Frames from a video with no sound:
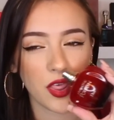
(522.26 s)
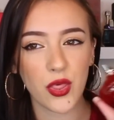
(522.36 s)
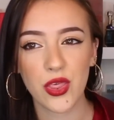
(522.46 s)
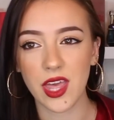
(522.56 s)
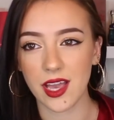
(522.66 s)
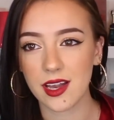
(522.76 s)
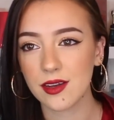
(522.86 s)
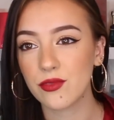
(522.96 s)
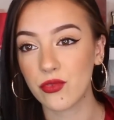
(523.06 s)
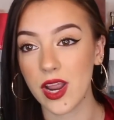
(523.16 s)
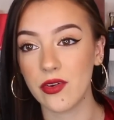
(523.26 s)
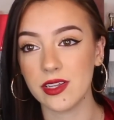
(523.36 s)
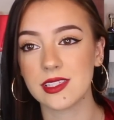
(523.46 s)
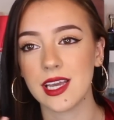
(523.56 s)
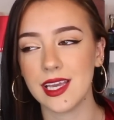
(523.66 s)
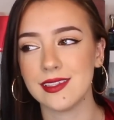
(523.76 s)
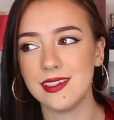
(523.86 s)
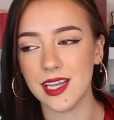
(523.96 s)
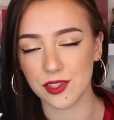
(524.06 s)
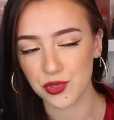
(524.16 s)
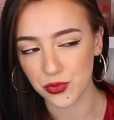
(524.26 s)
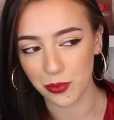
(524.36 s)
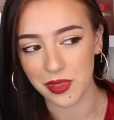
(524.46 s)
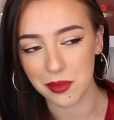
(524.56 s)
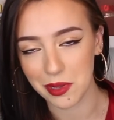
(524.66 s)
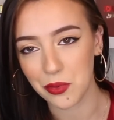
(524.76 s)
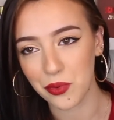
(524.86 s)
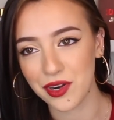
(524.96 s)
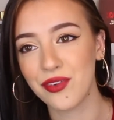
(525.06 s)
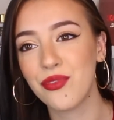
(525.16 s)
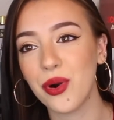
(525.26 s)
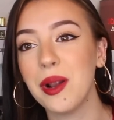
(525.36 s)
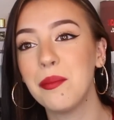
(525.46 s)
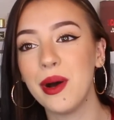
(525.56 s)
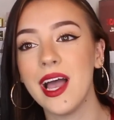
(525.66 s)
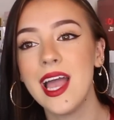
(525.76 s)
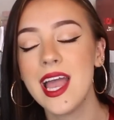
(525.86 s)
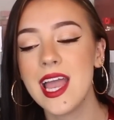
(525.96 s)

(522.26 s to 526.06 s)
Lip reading: thick fragrance. I guess dense would be the better word for it, but